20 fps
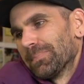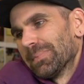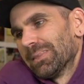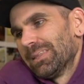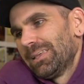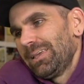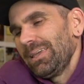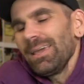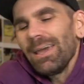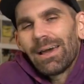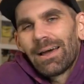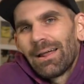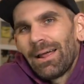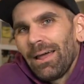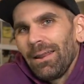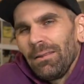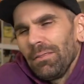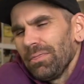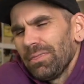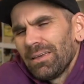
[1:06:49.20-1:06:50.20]
Yeah, I
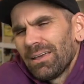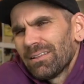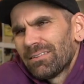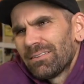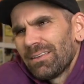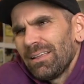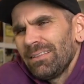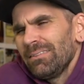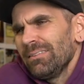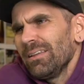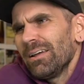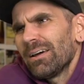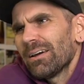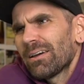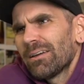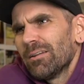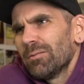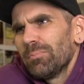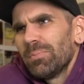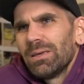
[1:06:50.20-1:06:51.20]
don't think it's not
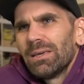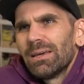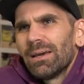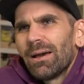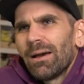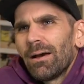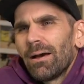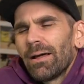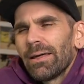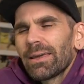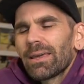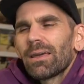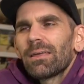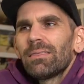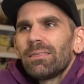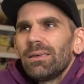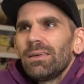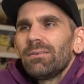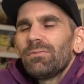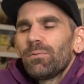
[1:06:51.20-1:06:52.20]
gonna be, like I
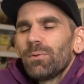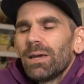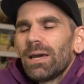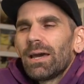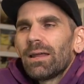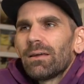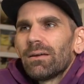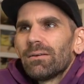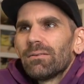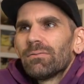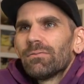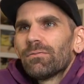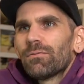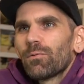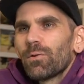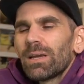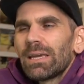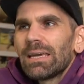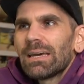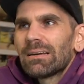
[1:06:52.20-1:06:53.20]
think if we had a
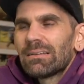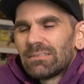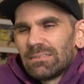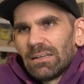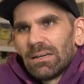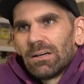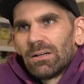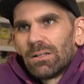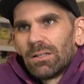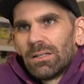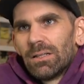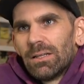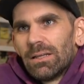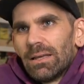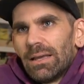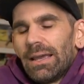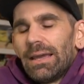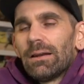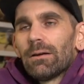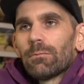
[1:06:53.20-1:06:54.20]
Freak XL
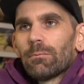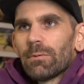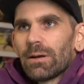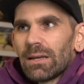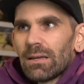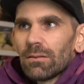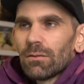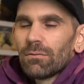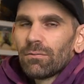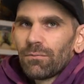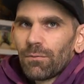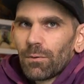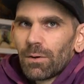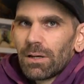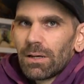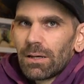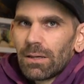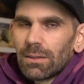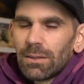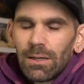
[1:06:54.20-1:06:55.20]
and a regular
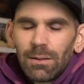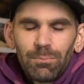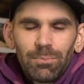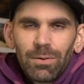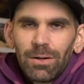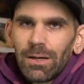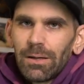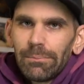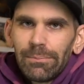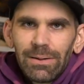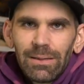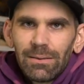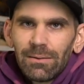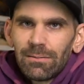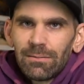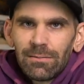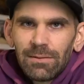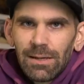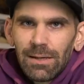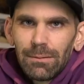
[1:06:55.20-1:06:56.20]
Freak, they'd probably be the
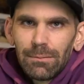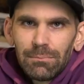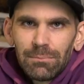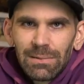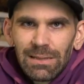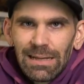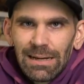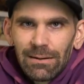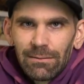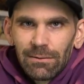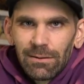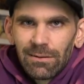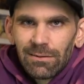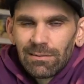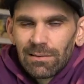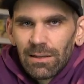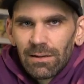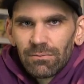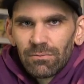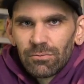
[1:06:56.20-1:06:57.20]
same loudness
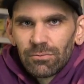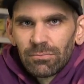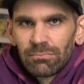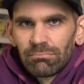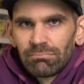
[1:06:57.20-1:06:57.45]
level.